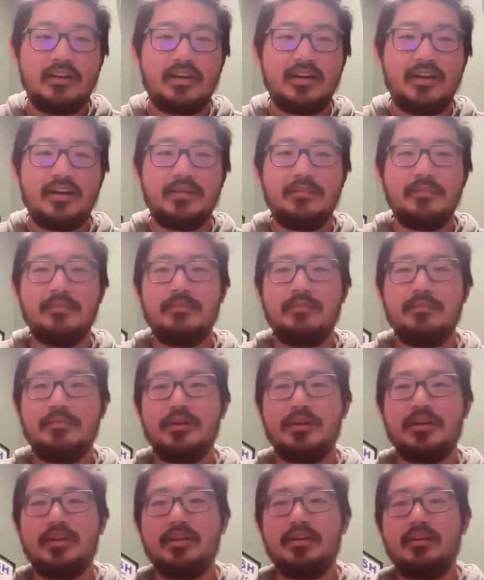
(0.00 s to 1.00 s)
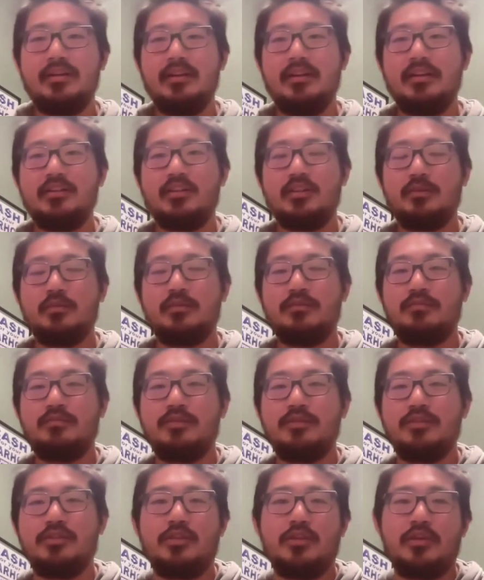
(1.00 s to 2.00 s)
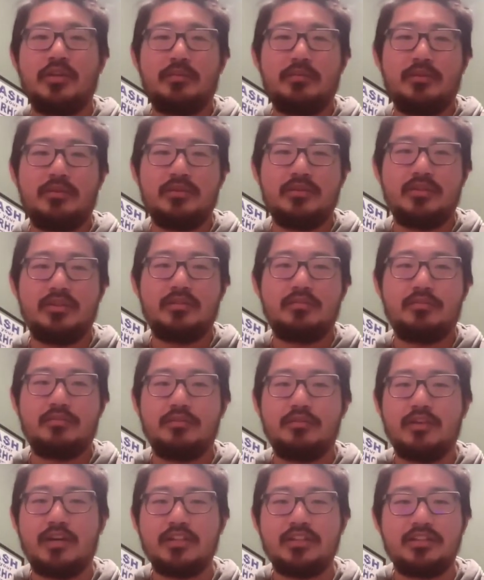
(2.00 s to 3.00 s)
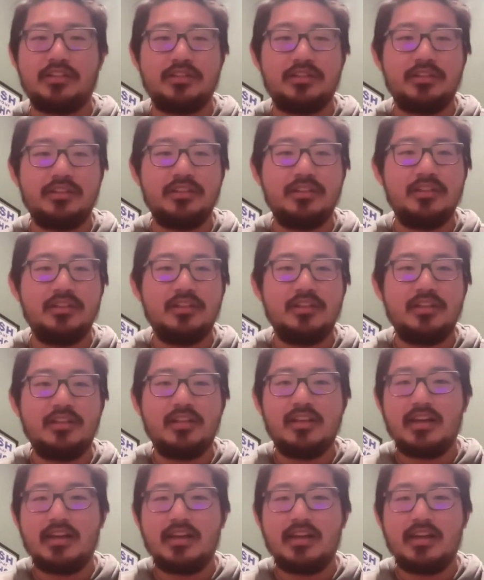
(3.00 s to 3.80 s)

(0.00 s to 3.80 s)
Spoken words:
But in terms of pursuing music professionally